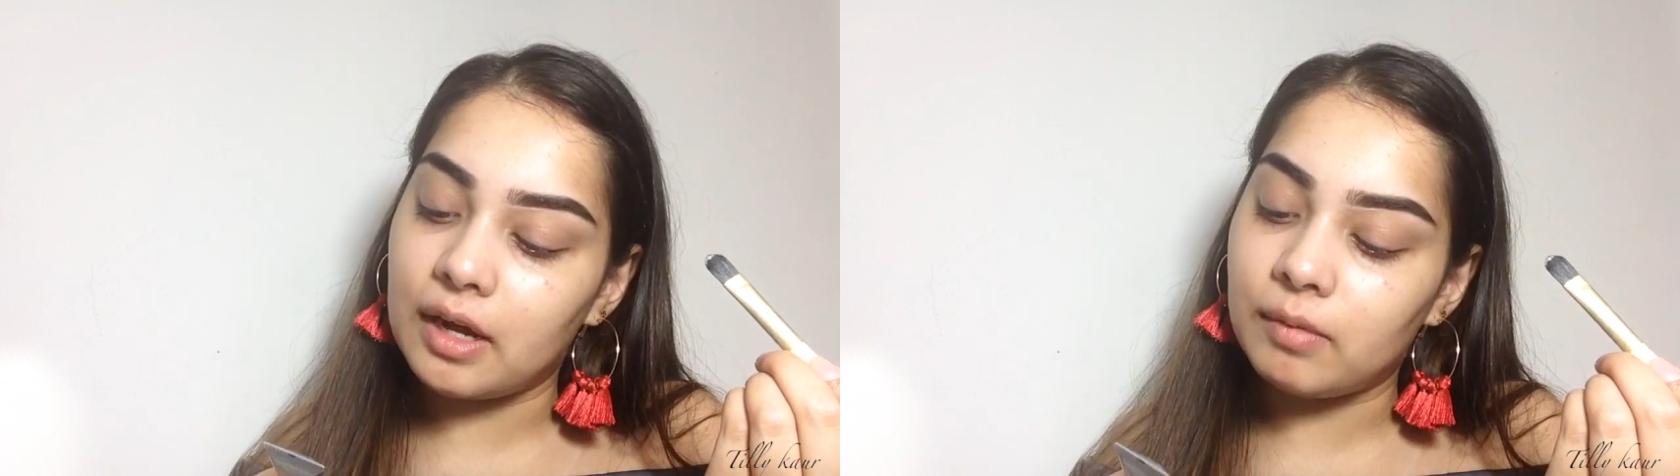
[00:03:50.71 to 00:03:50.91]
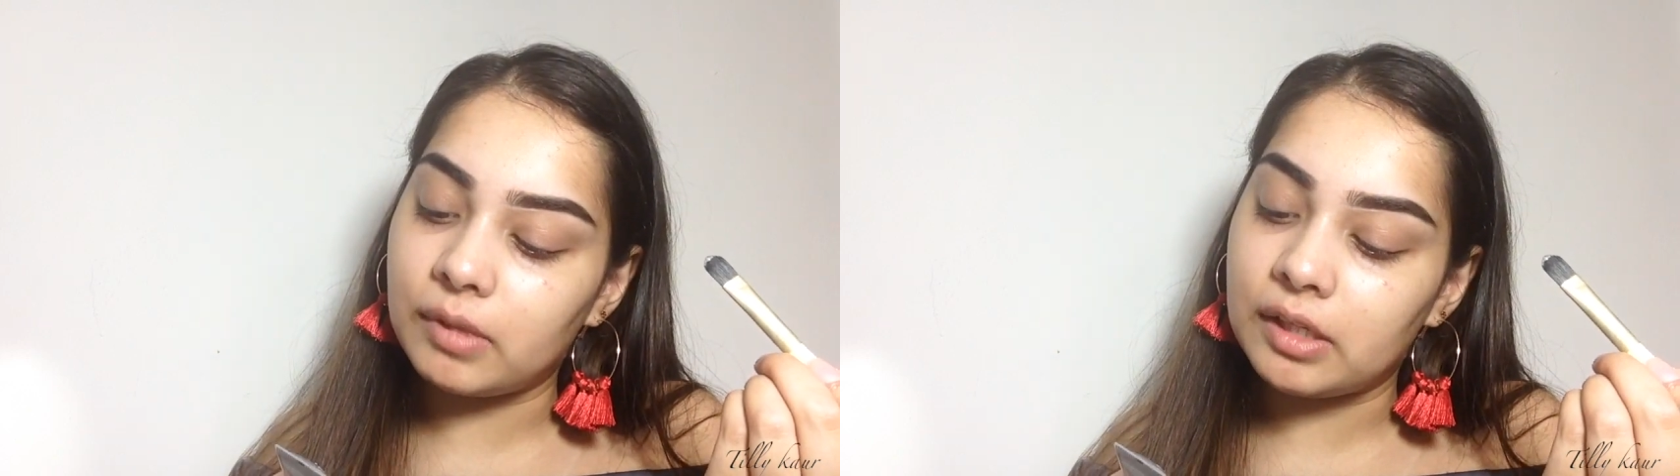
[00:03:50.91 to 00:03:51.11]

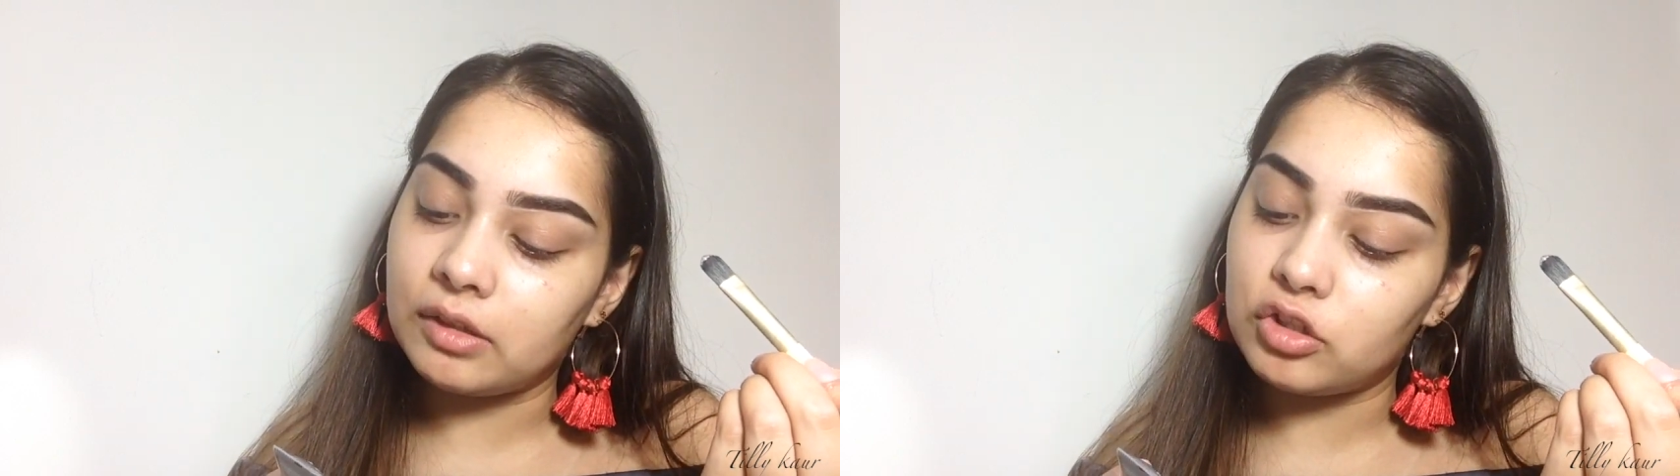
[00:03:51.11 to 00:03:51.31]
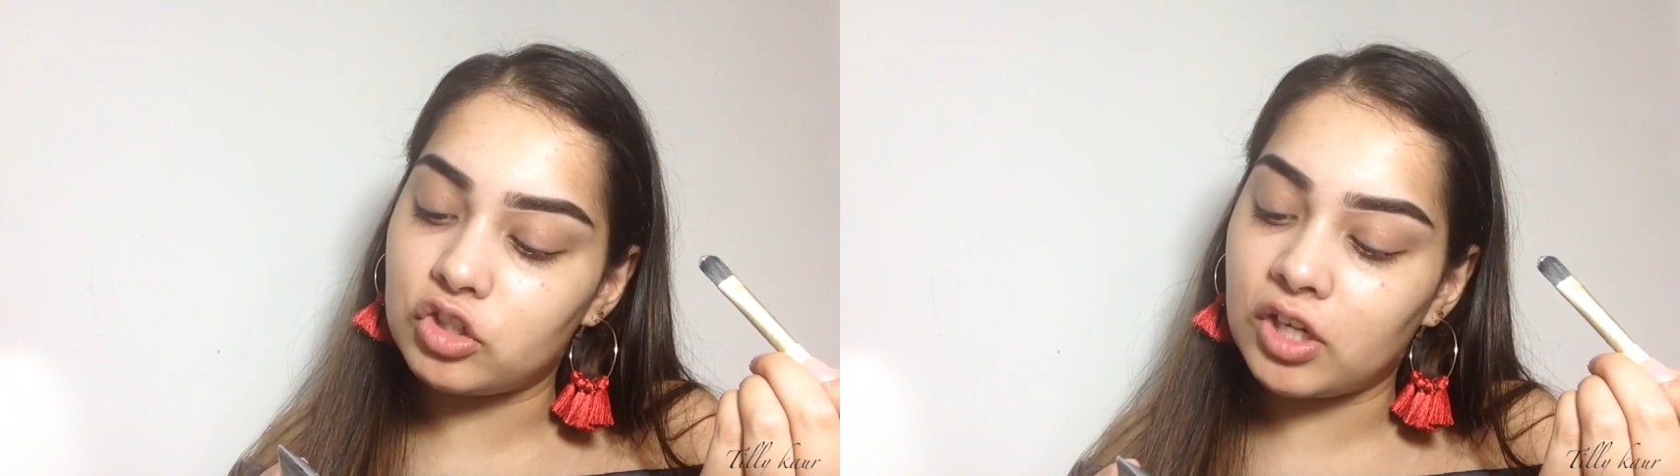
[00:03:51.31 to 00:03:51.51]
I'm in
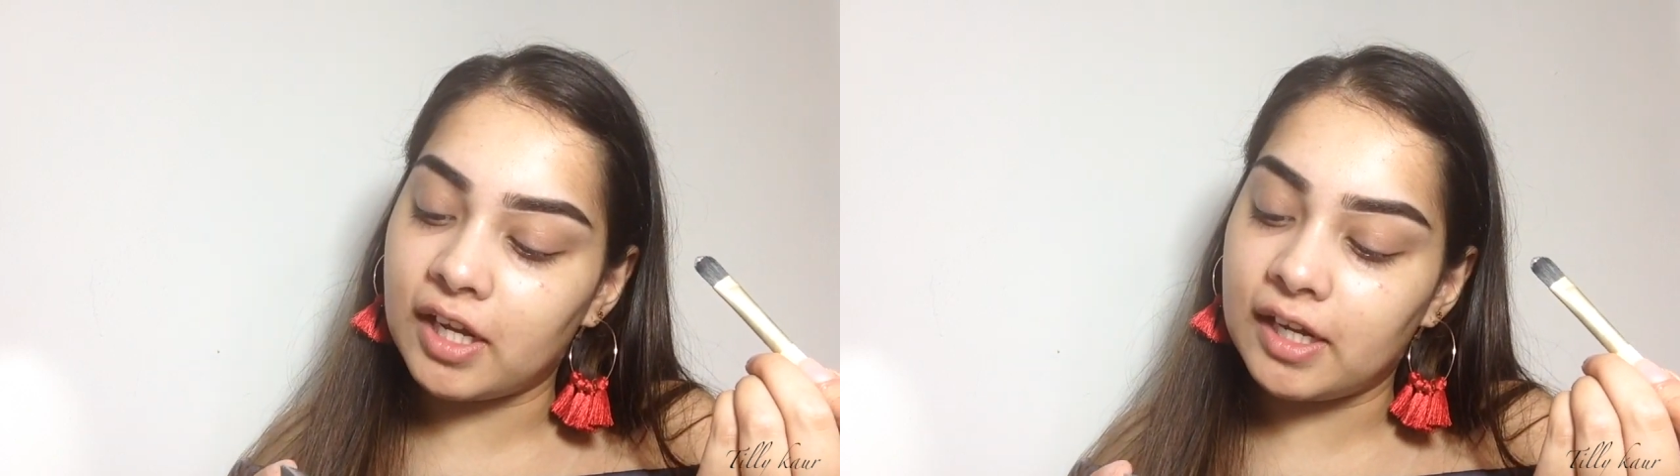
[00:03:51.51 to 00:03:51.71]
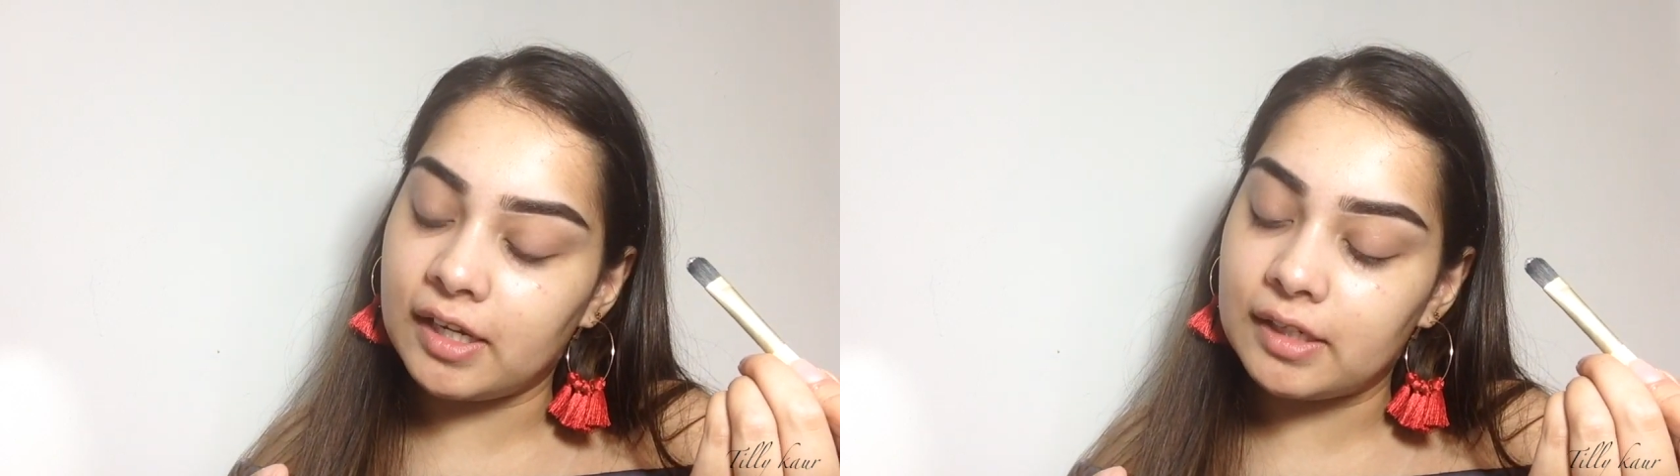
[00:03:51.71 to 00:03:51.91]
the
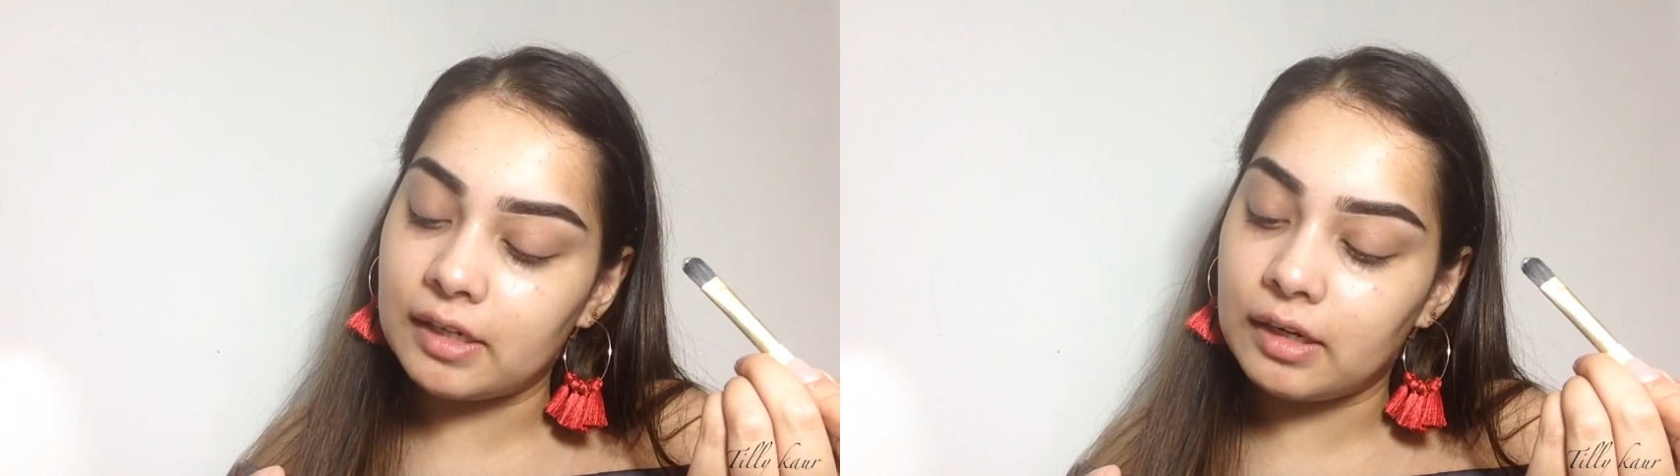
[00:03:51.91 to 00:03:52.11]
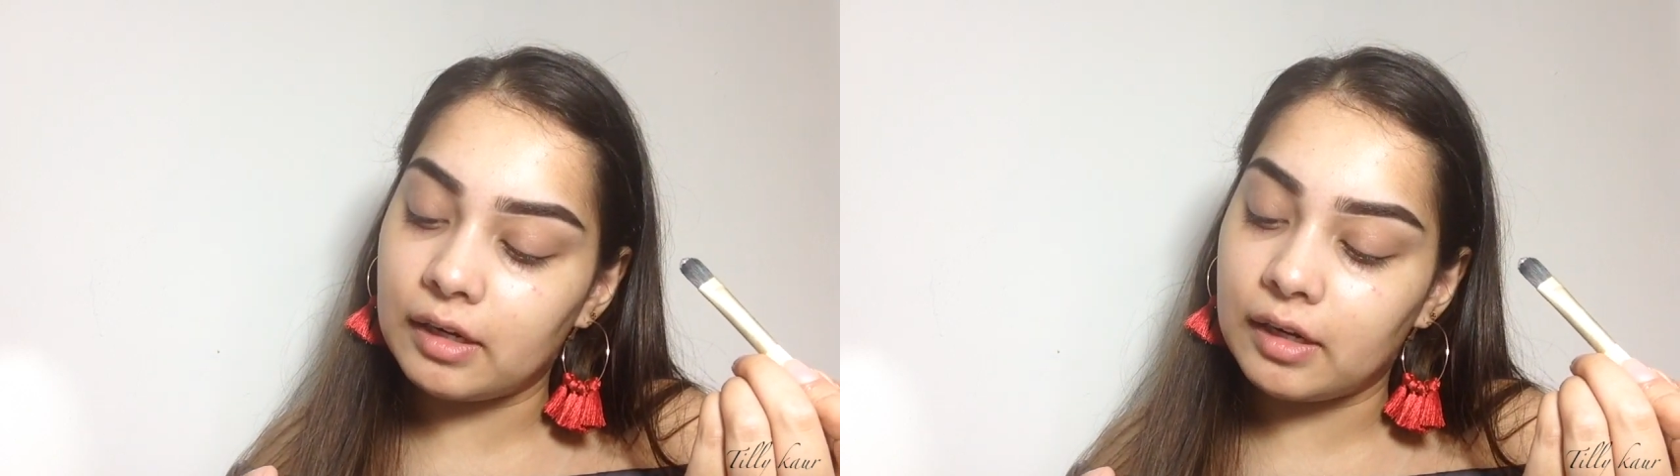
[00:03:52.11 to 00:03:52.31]
shade
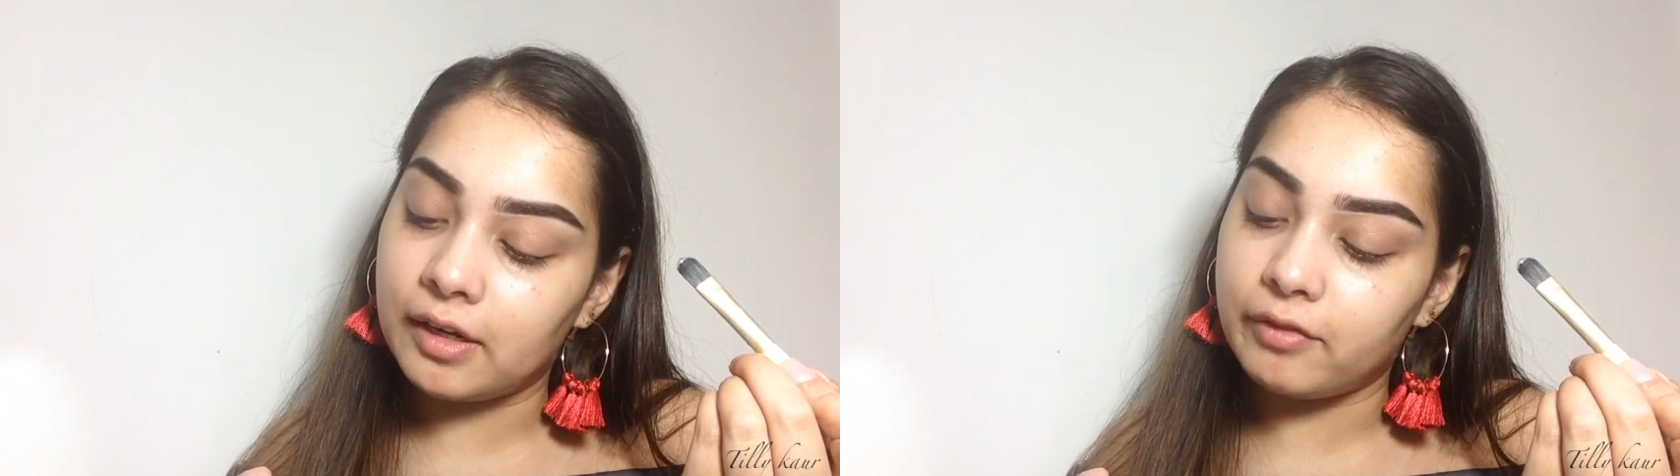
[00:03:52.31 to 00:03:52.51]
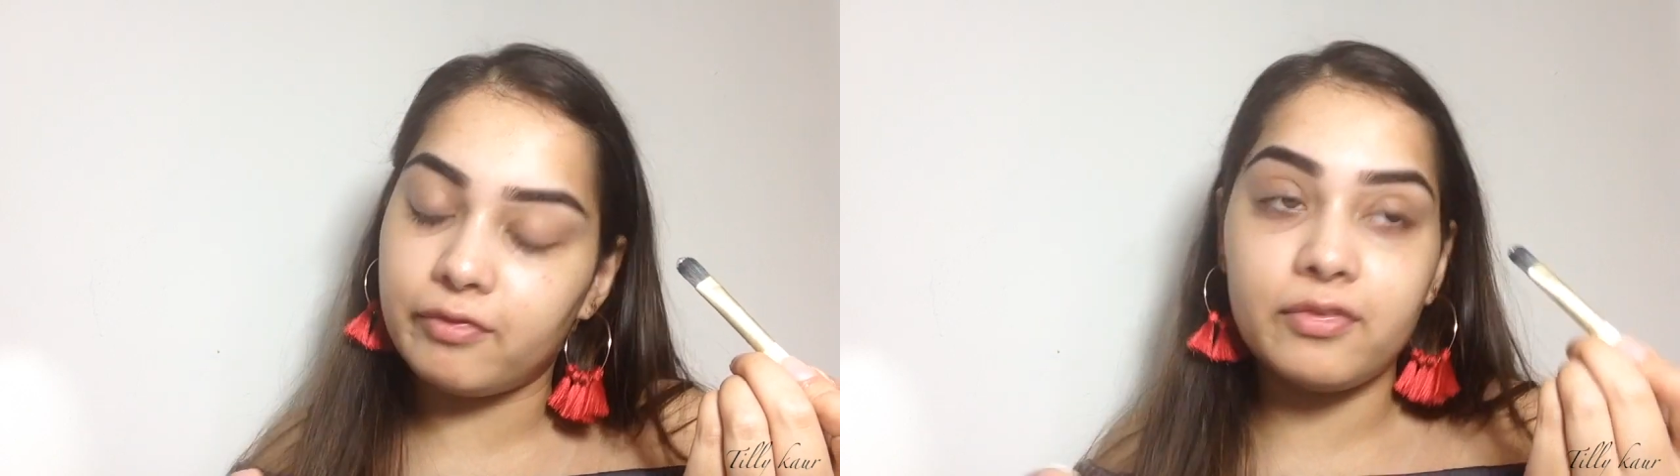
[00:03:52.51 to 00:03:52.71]

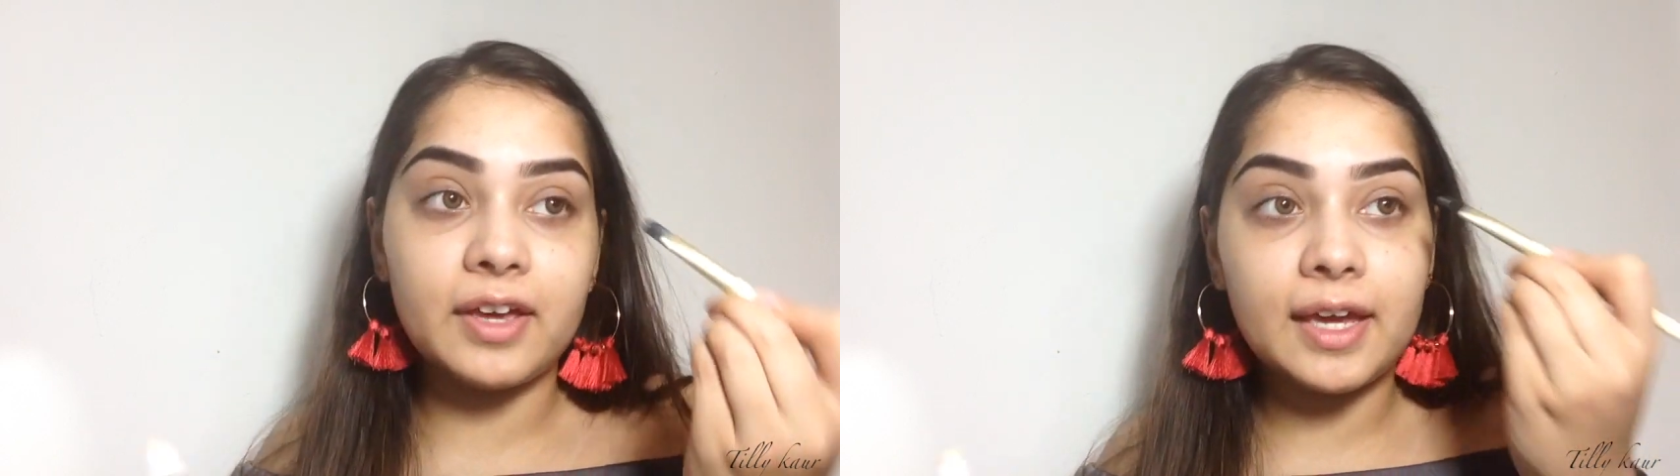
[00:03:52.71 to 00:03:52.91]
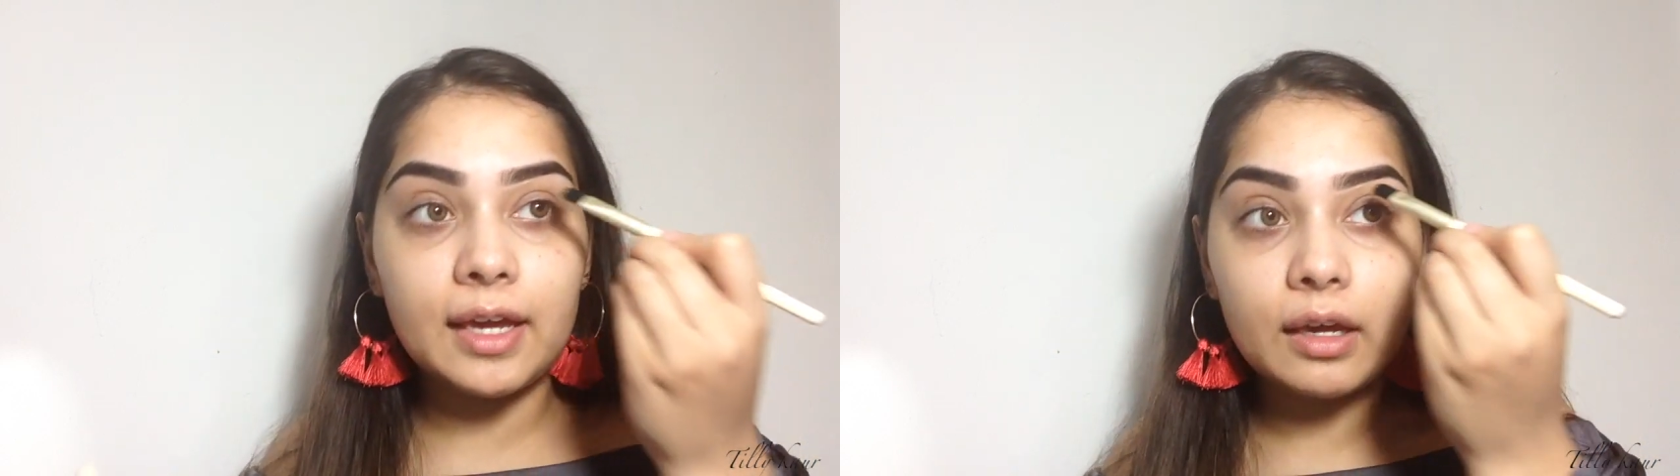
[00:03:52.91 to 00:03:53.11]

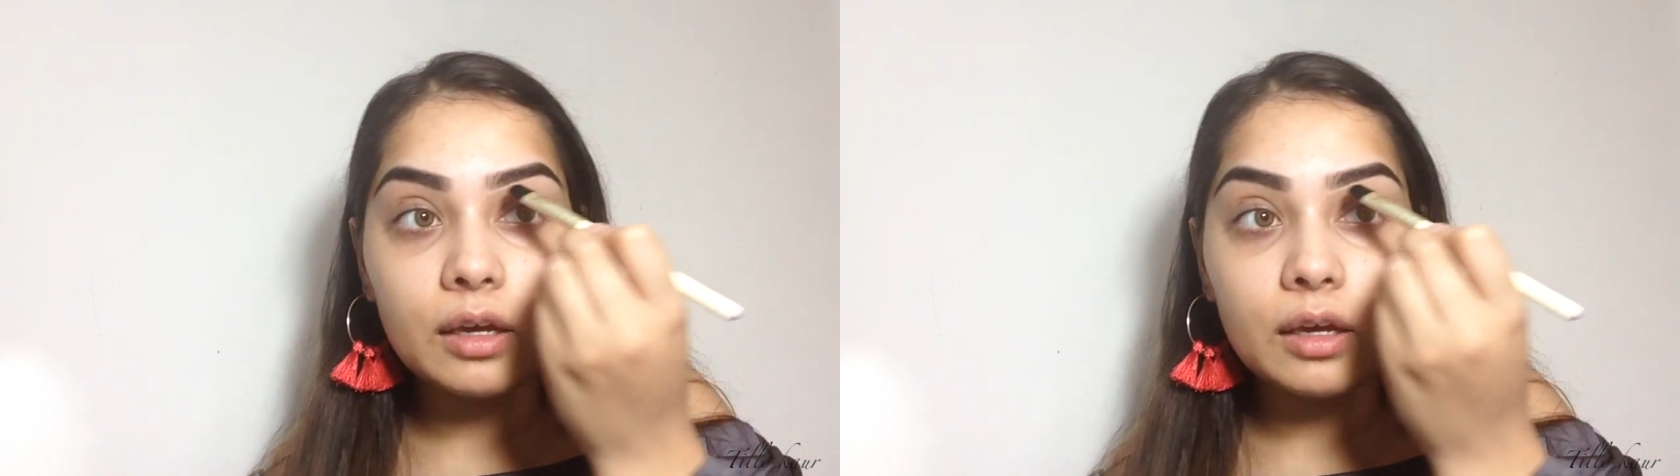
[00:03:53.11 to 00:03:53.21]
Fair.